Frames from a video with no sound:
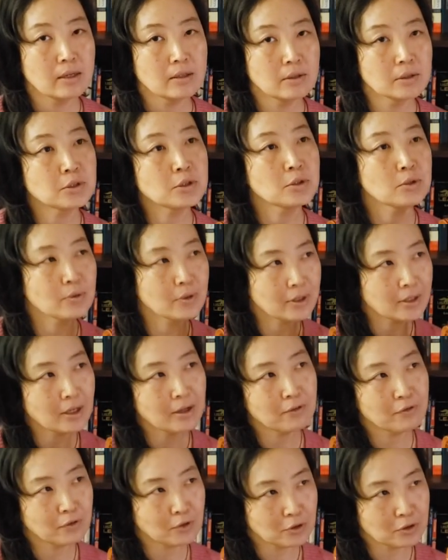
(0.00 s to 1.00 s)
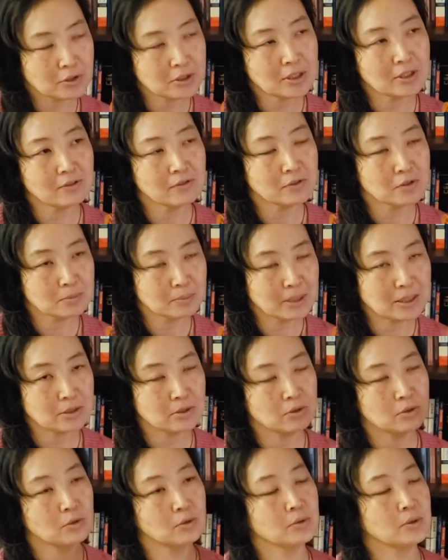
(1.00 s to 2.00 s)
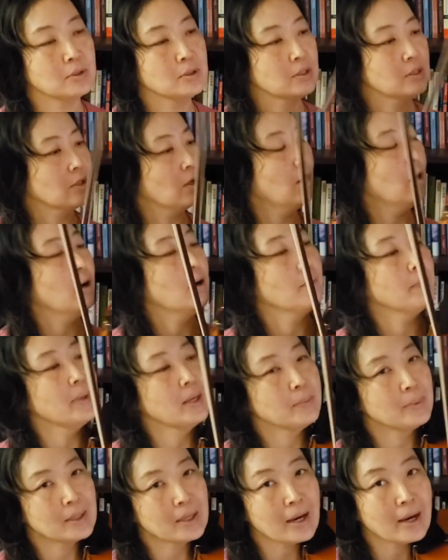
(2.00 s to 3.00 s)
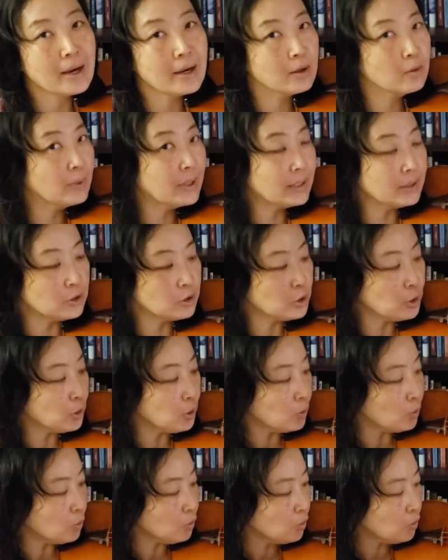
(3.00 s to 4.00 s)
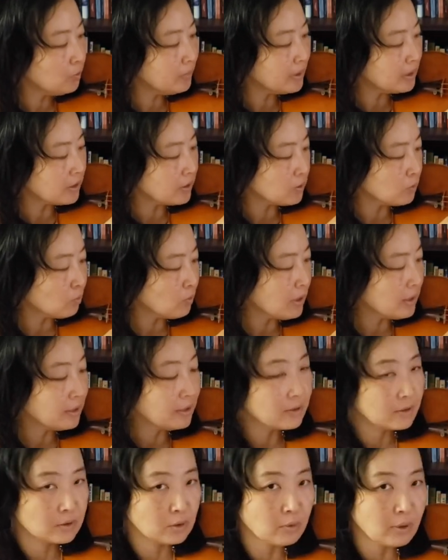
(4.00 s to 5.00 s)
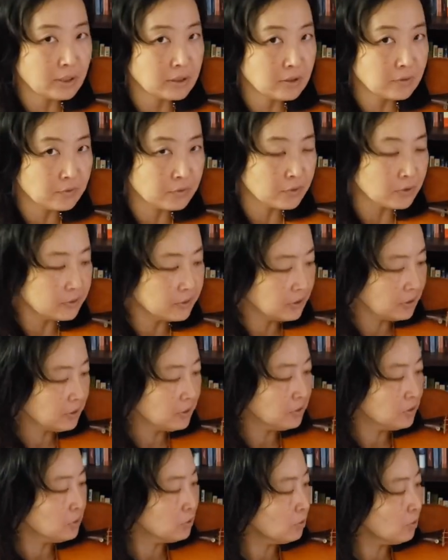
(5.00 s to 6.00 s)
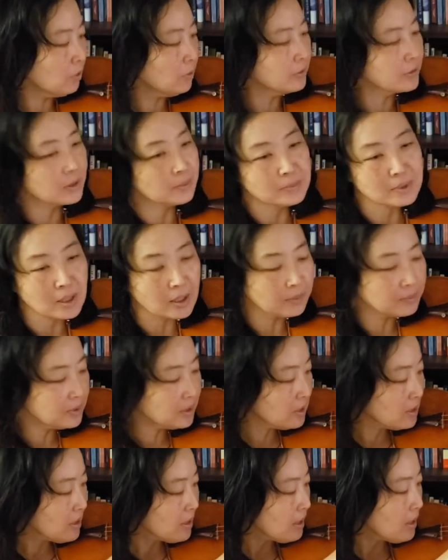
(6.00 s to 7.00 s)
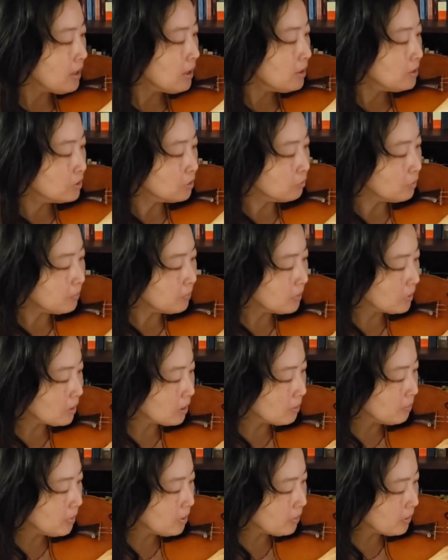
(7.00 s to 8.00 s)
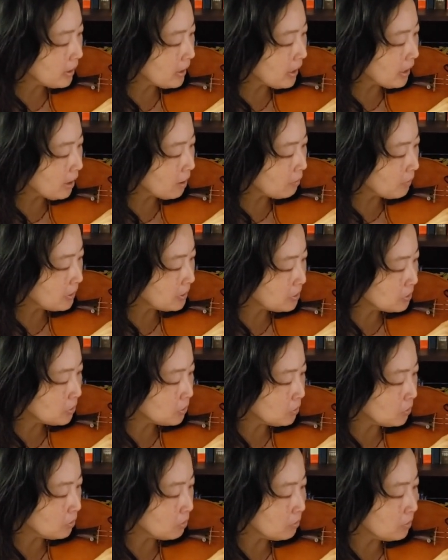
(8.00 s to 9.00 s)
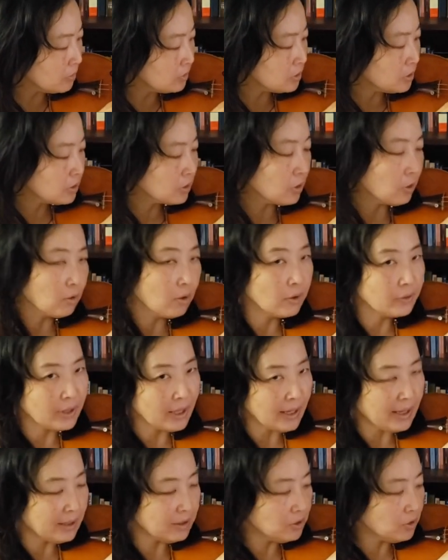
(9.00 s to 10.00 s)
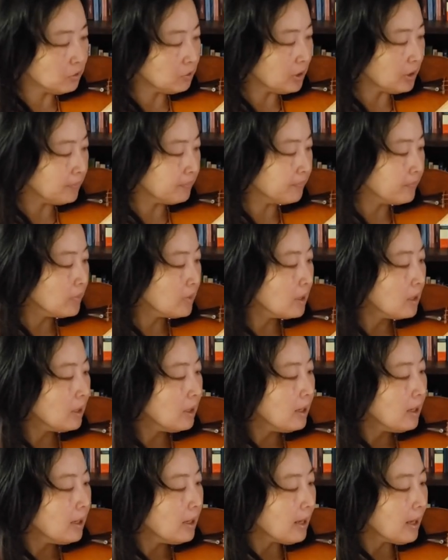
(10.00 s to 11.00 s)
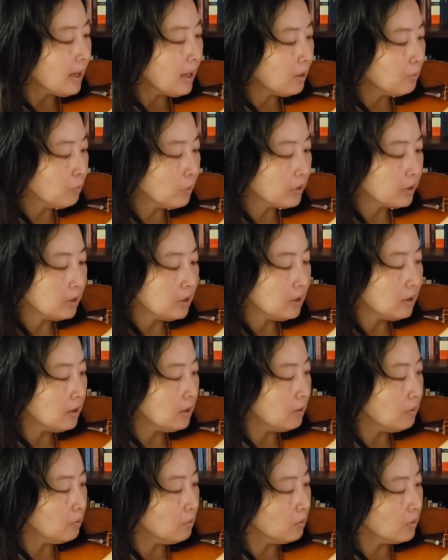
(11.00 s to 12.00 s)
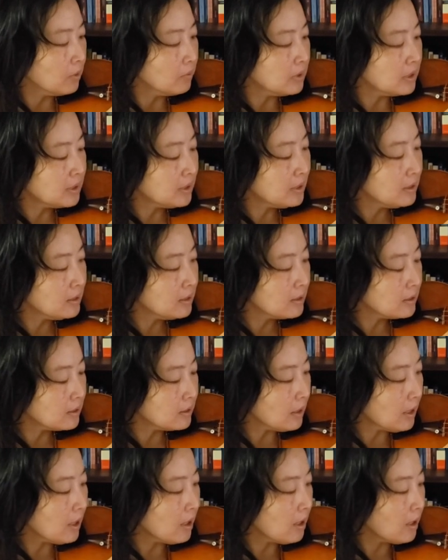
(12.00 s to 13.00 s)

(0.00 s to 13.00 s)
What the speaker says: the two that I first give to my students are maybe highway 2, because 1 is quite difficult to control sometimes. So we put our bow at highway 2, we'll just go on the A string. And since